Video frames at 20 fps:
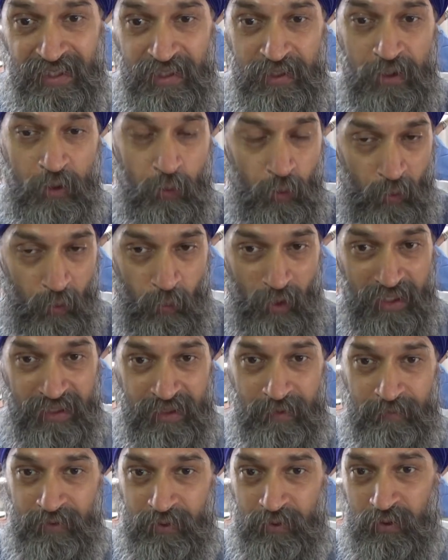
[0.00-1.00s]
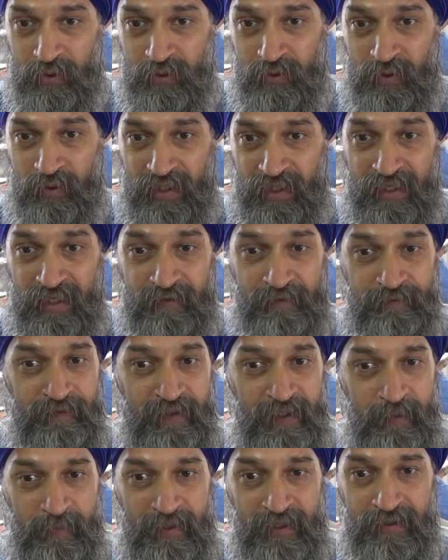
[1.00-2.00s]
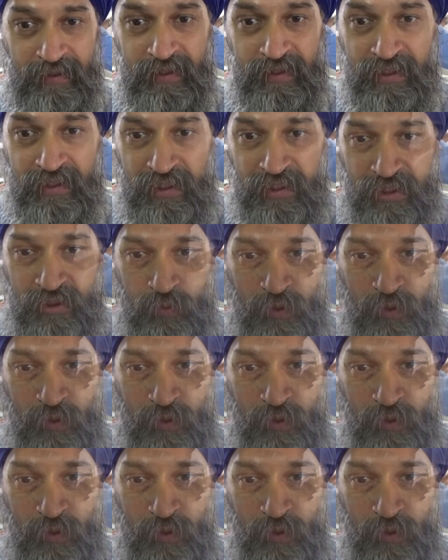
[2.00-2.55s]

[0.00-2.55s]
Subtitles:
You're welcome to Gurdwara and have a free meal as